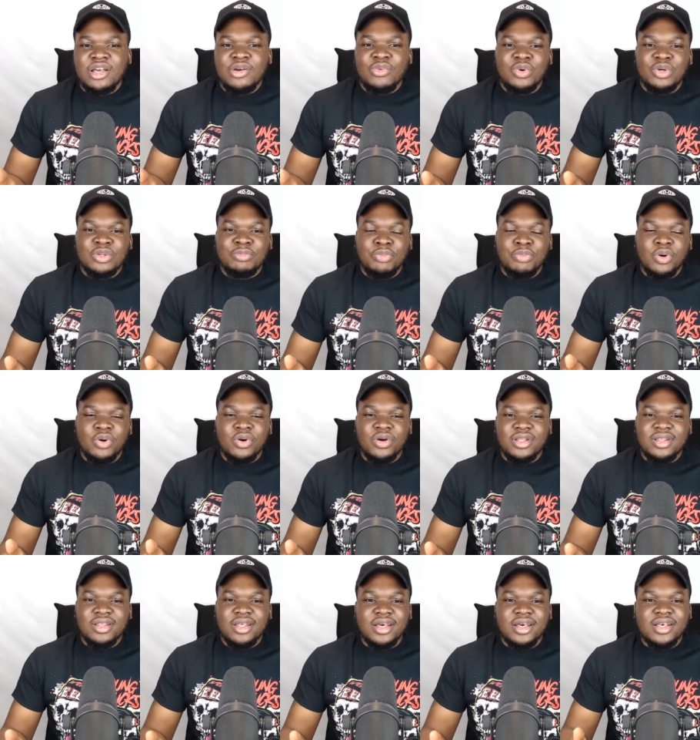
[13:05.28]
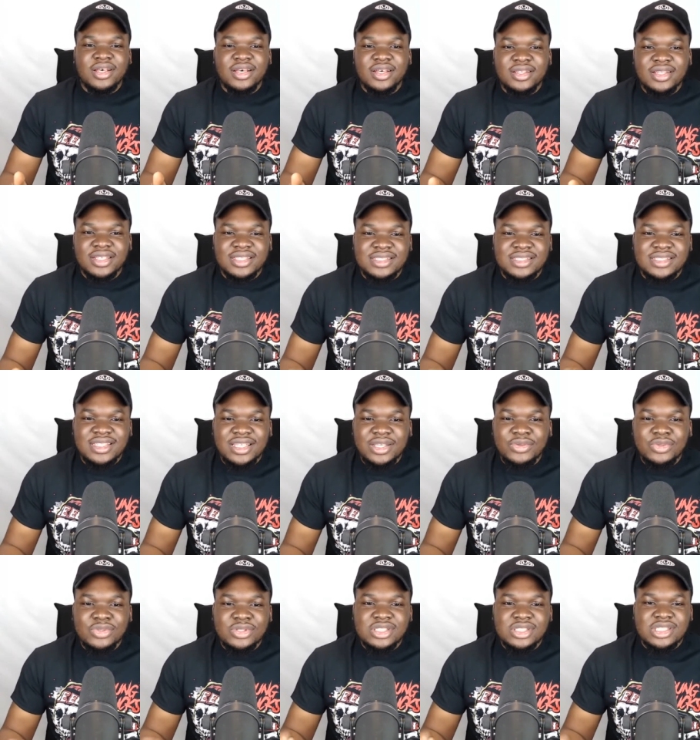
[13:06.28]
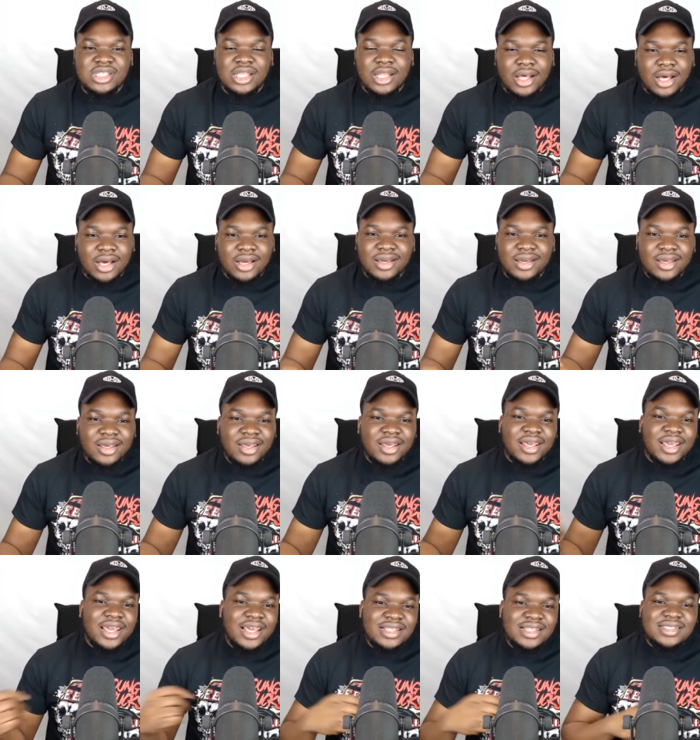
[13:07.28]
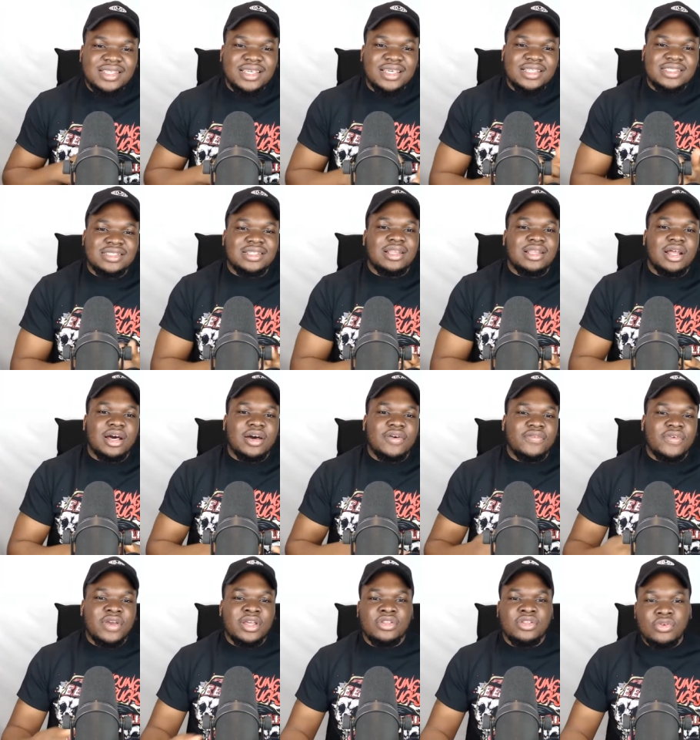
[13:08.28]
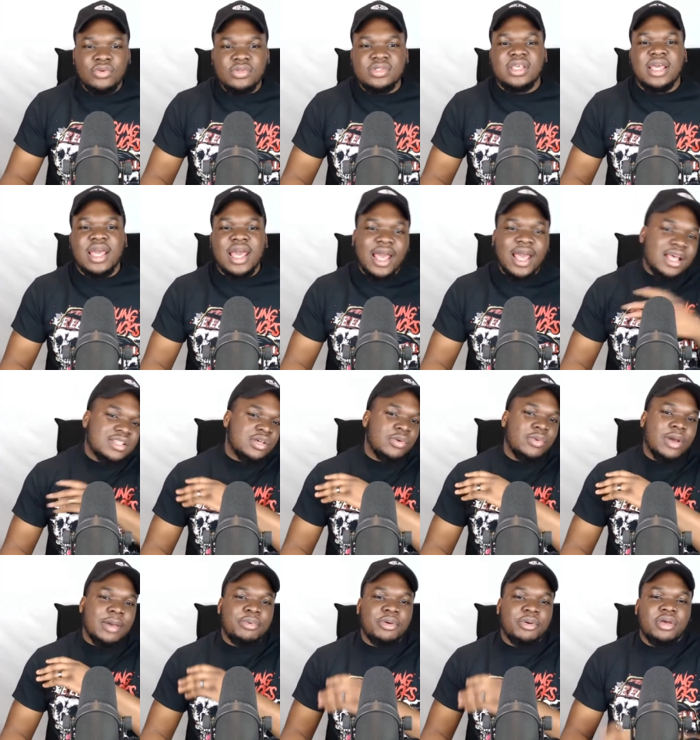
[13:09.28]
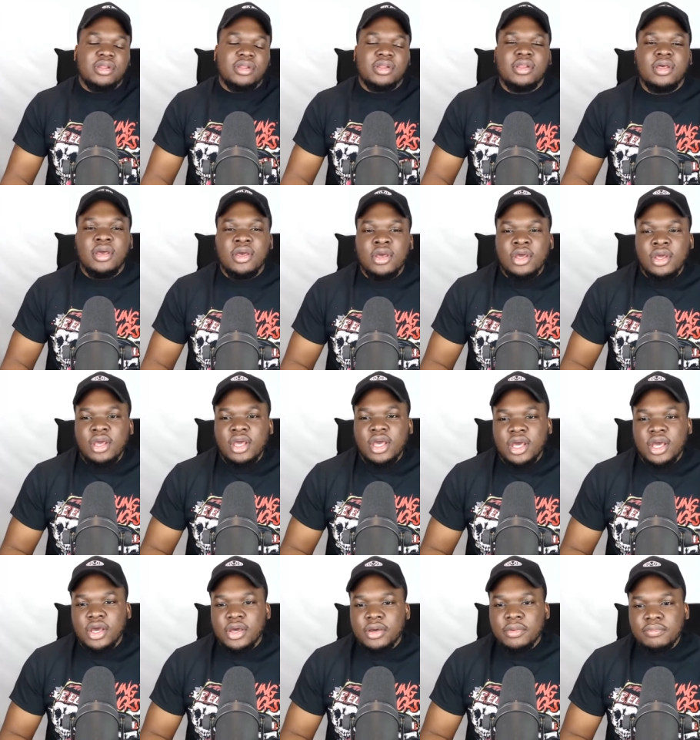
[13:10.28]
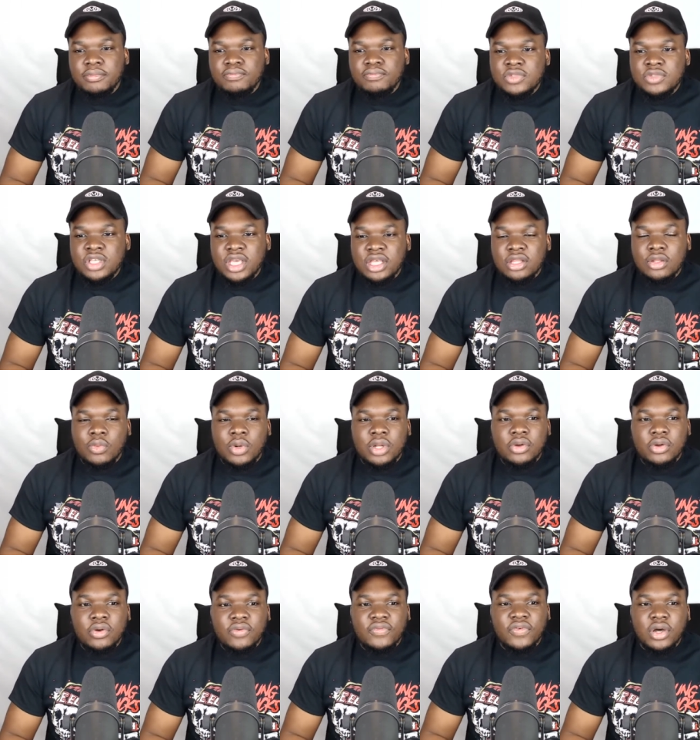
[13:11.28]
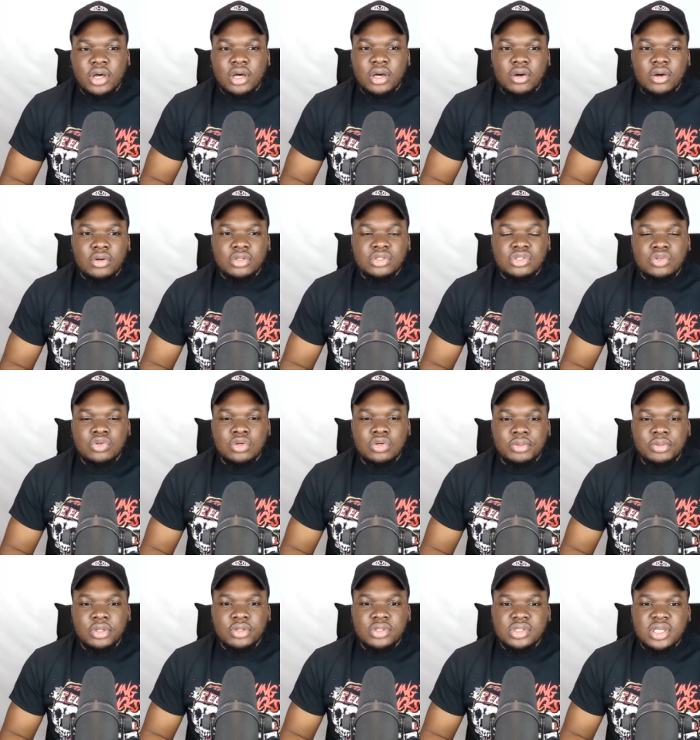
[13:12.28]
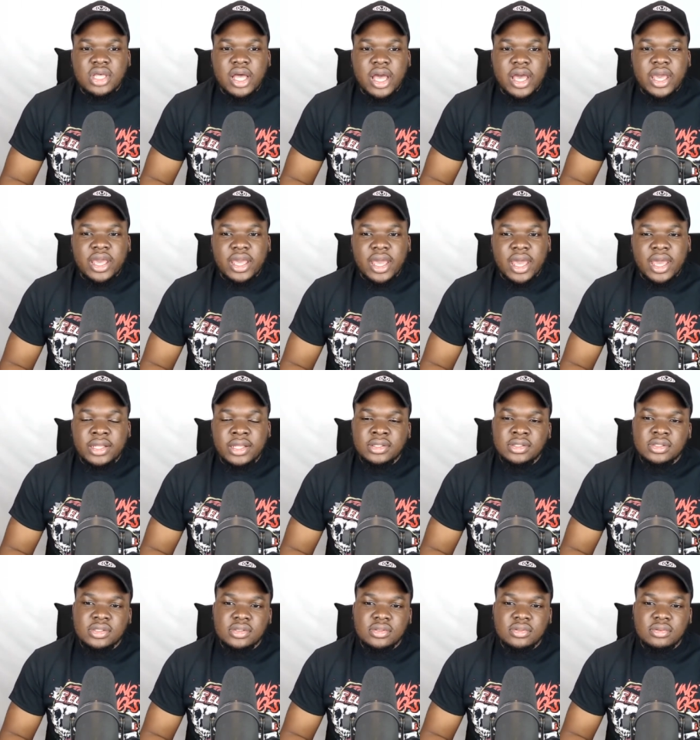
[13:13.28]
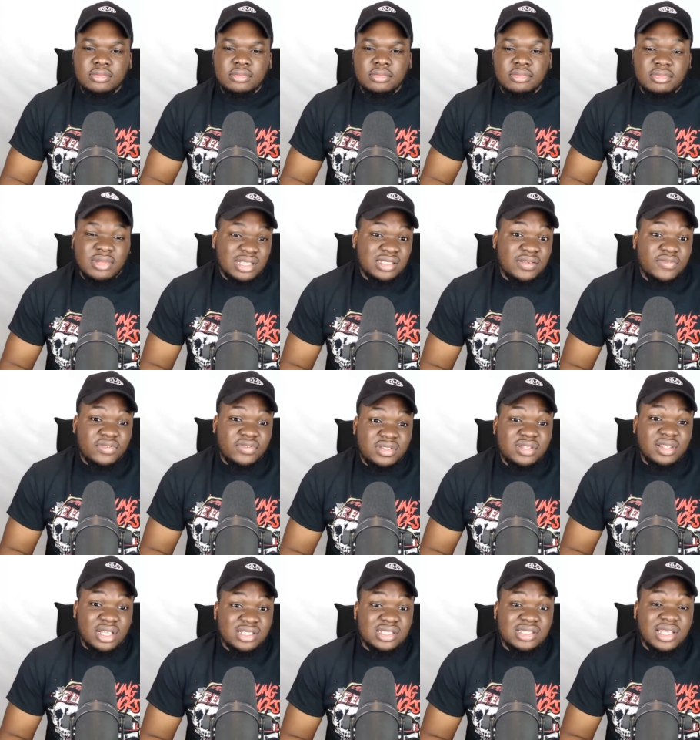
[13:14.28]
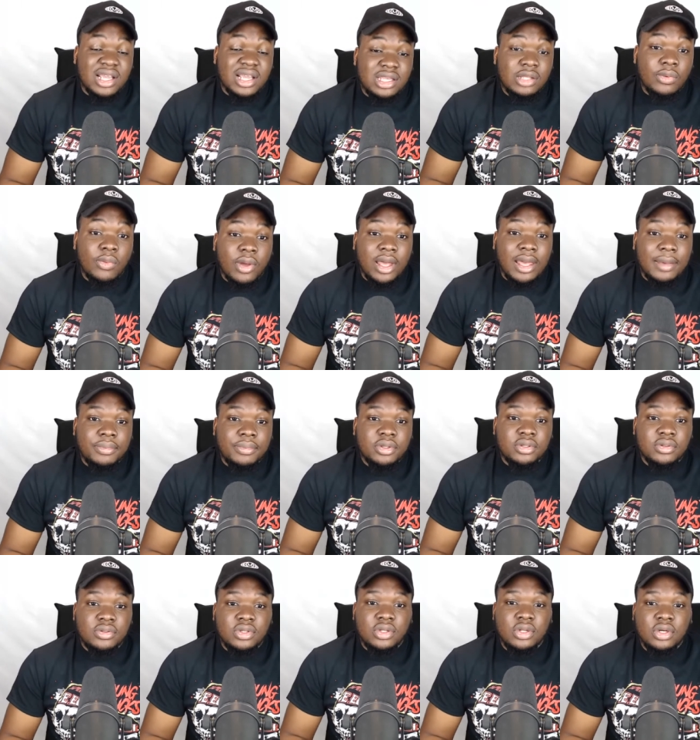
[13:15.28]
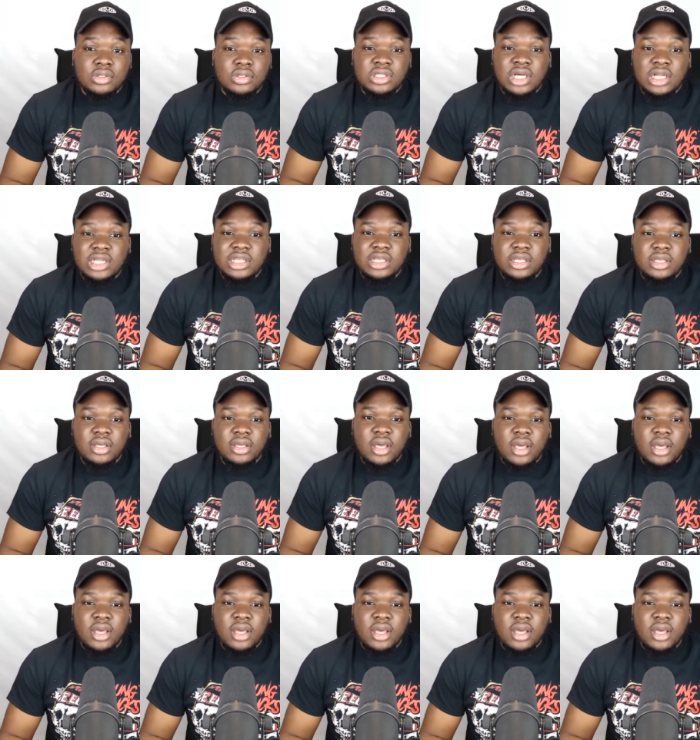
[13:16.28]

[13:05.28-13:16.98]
would put the steel slug into his glove and use it as a weapon to get the one over on Scorpio Sky. And that's exactly what happened. You know, Tully,